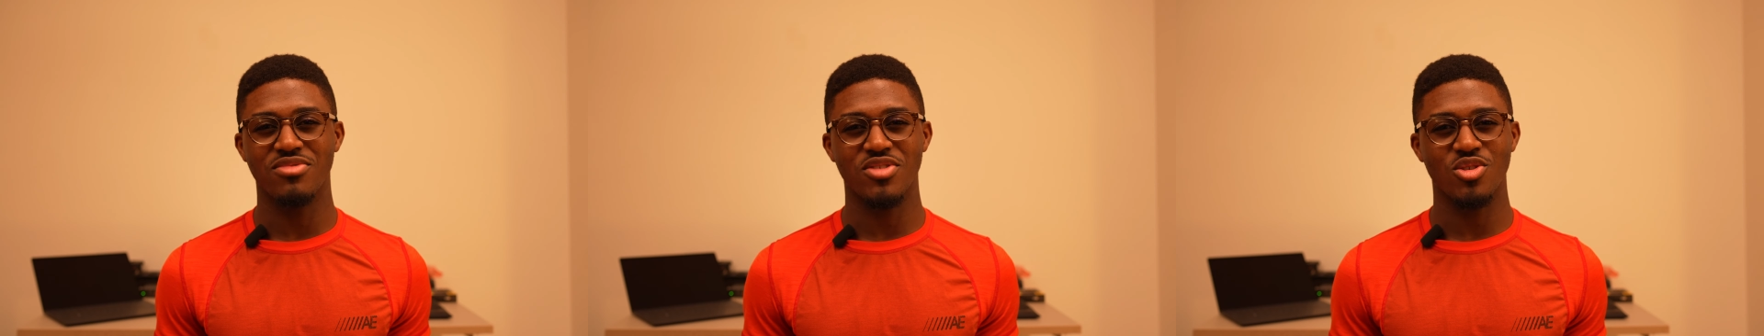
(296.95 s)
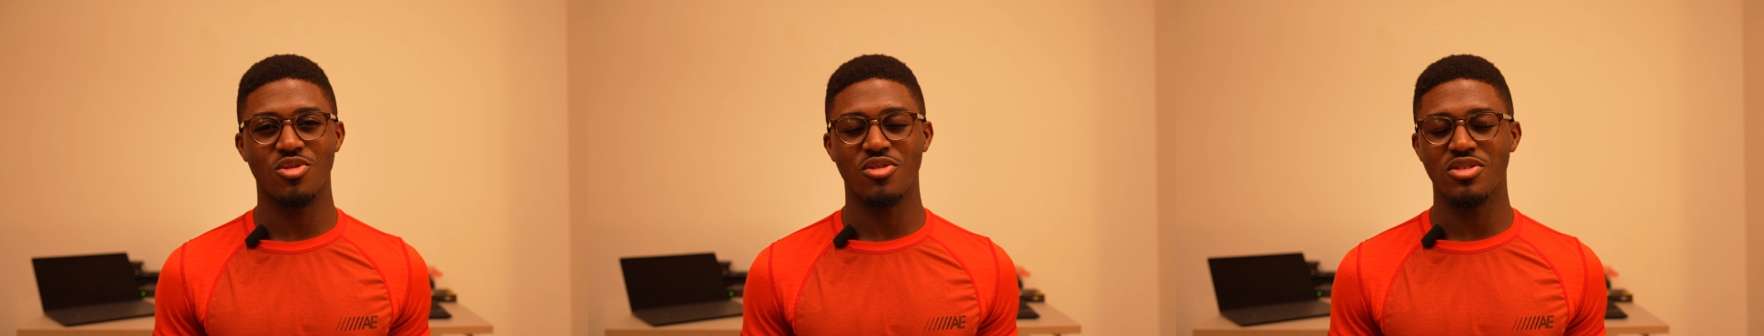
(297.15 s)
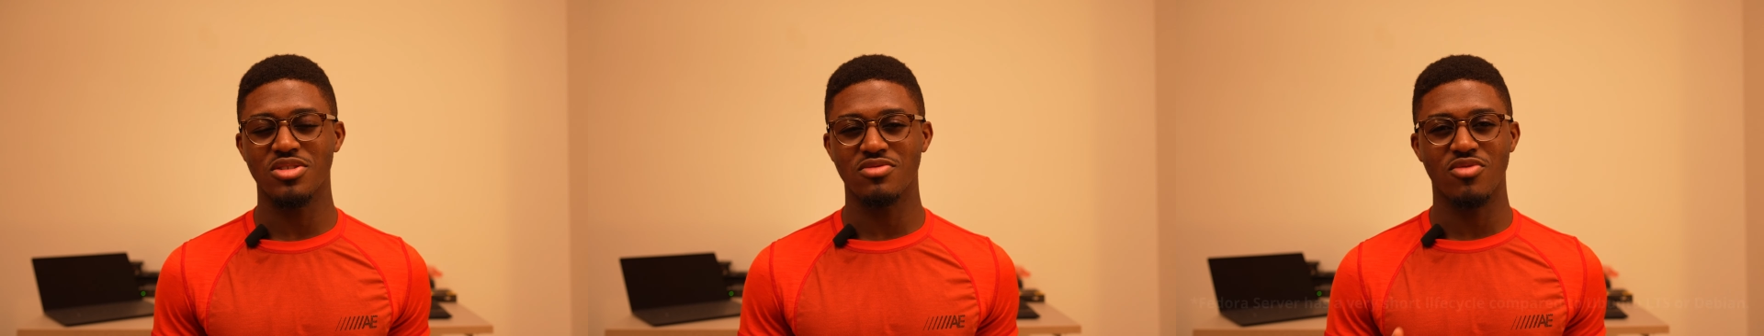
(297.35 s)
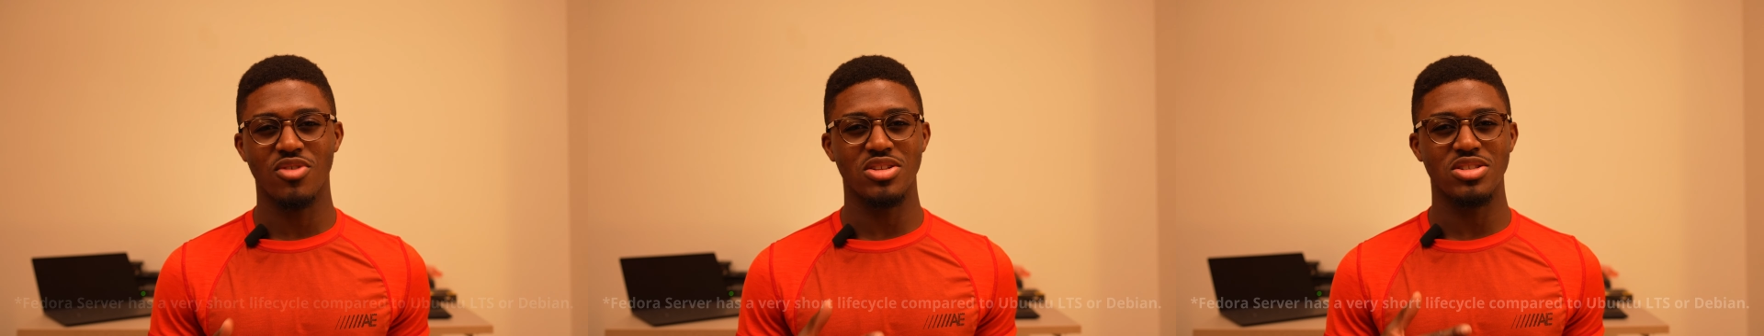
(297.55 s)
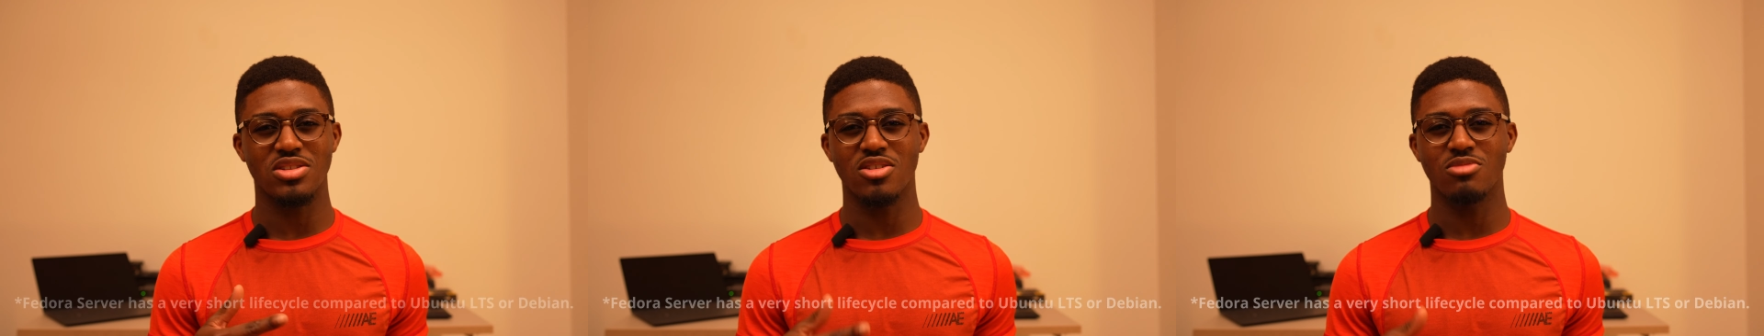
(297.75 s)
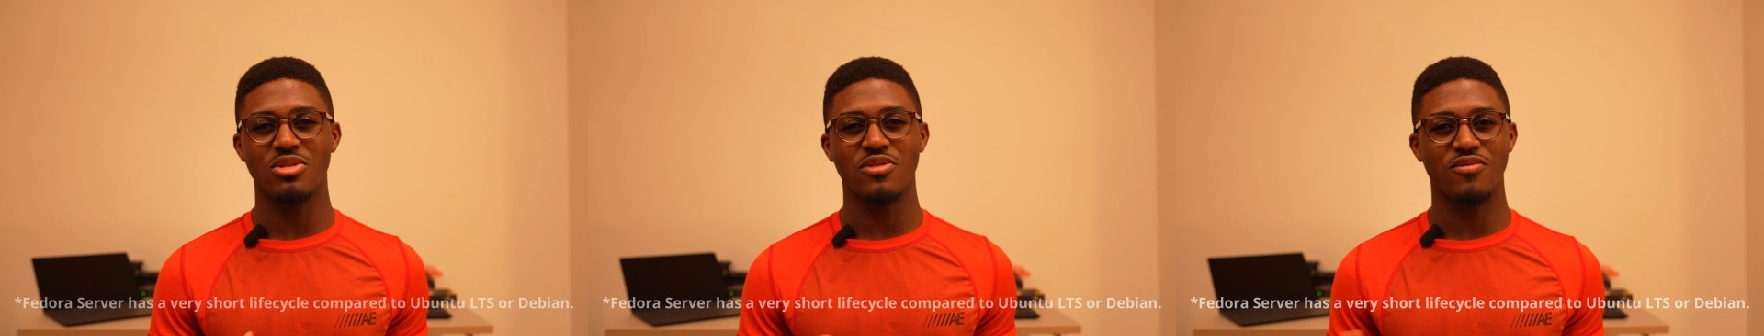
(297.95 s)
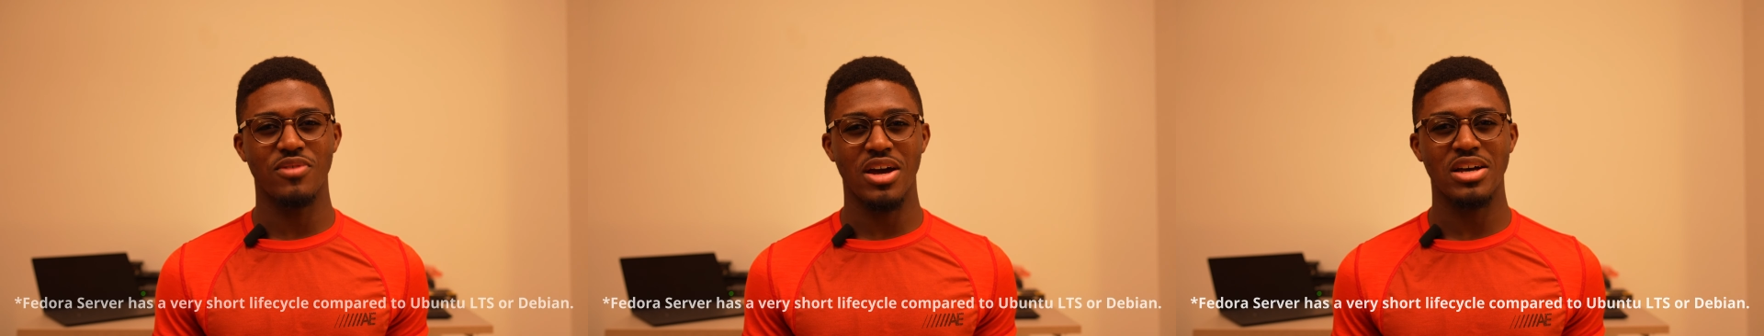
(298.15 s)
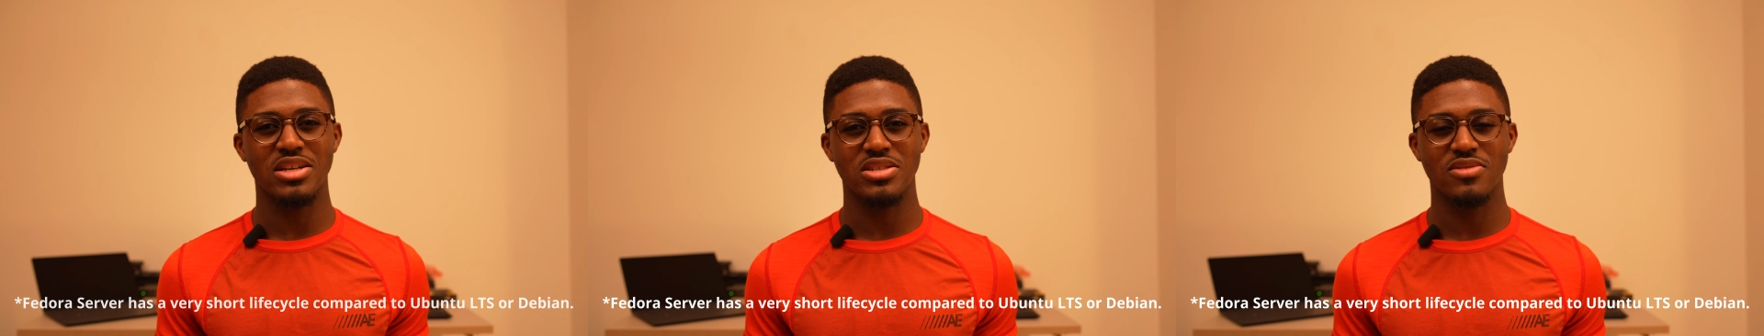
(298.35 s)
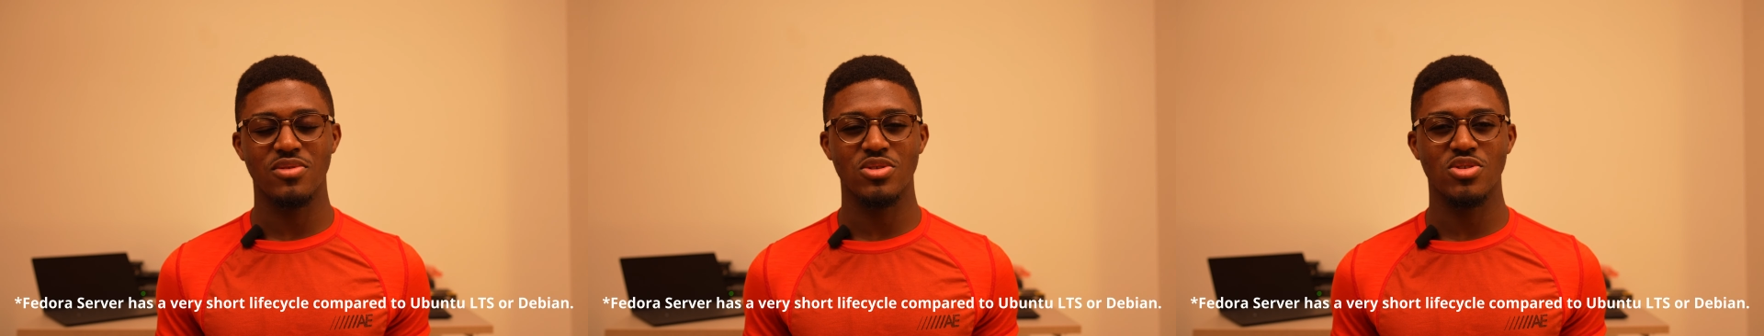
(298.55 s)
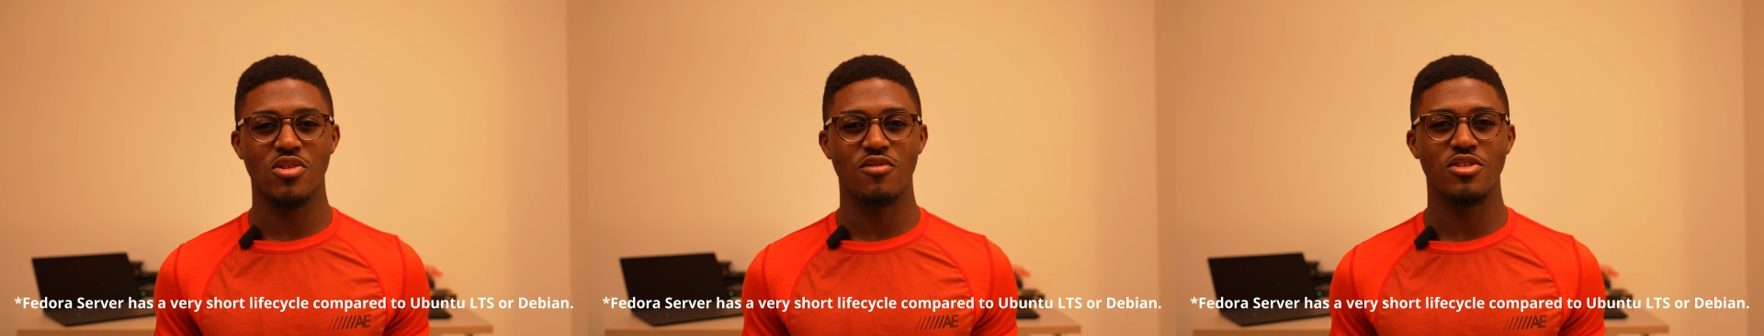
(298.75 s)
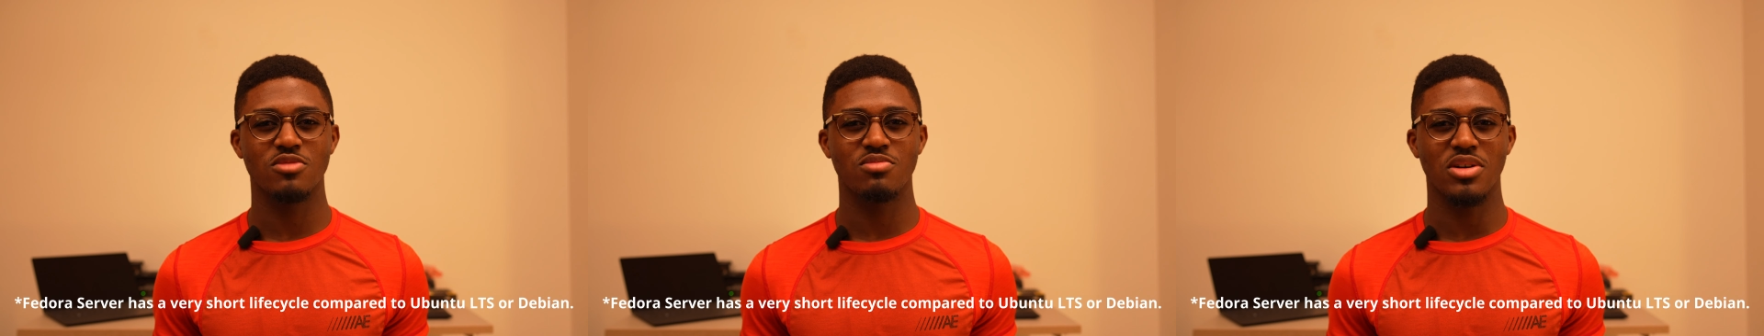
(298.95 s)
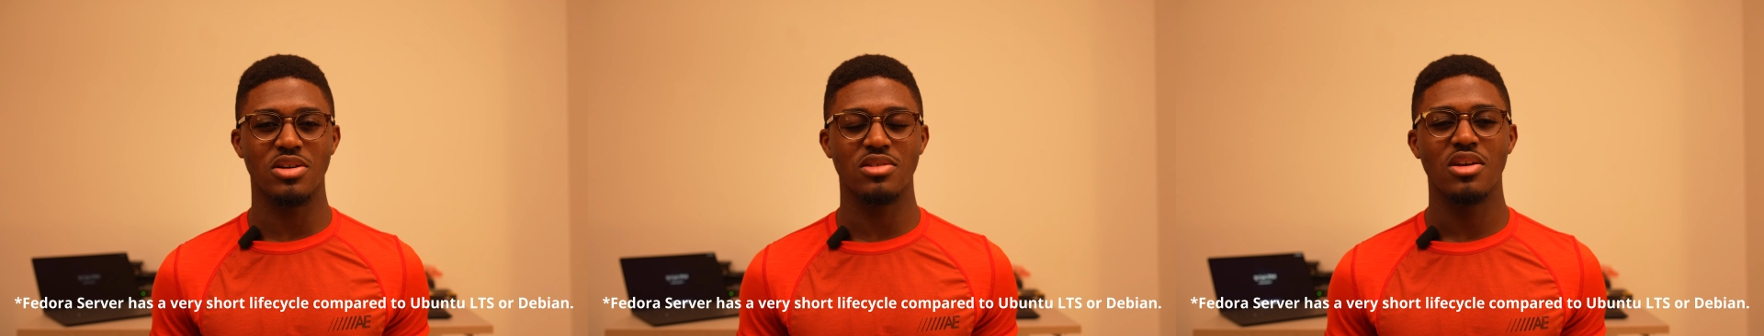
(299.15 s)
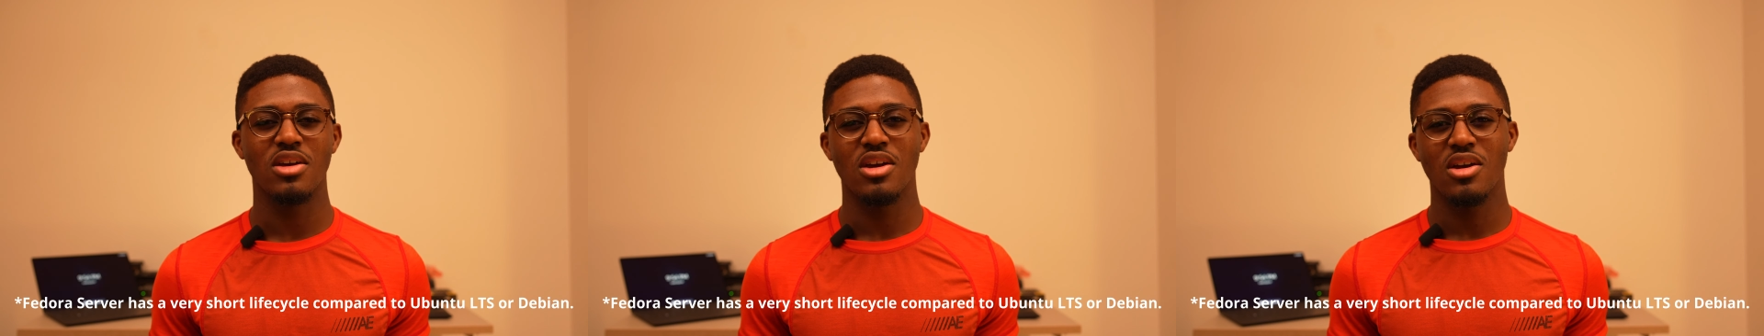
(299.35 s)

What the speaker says: Fedora runs a little bit fast for servers, but